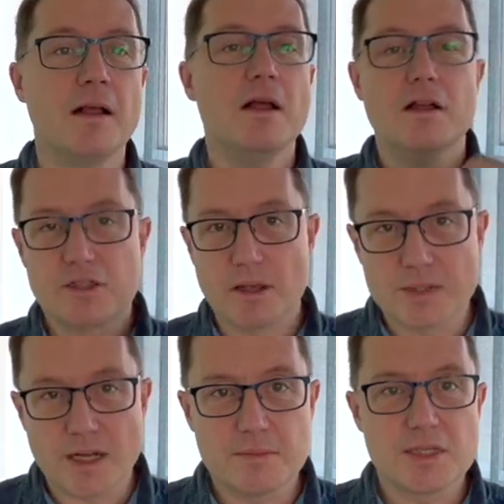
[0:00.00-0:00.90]

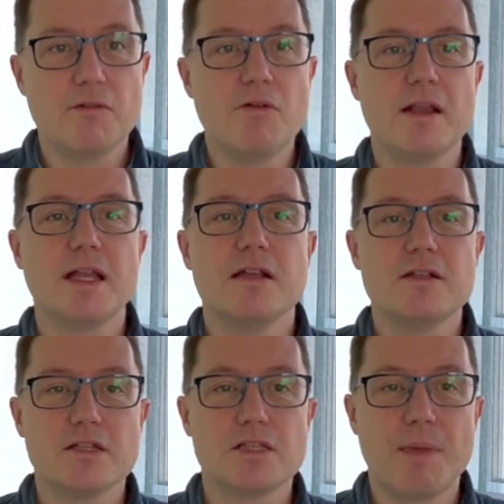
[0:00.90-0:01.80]
sometimes they're running into
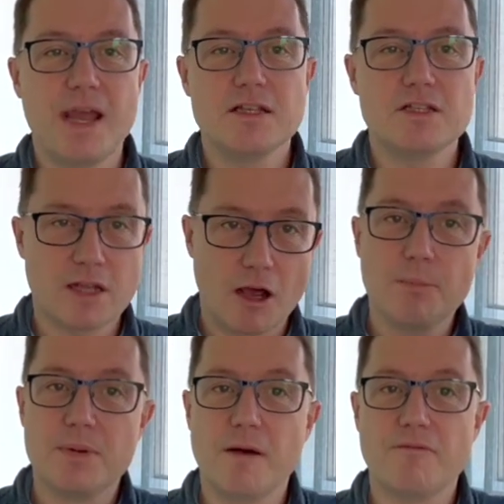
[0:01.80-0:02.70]
space to
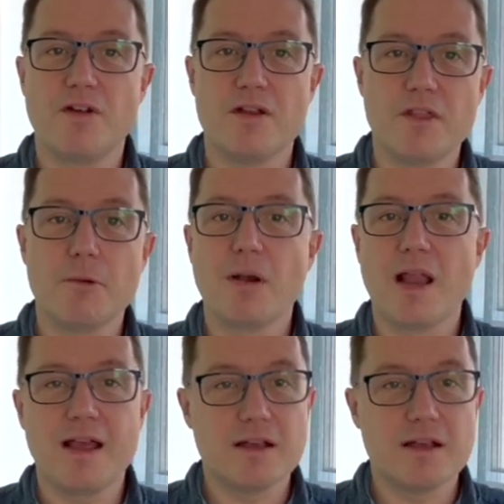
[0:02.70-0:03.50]
open up for another player,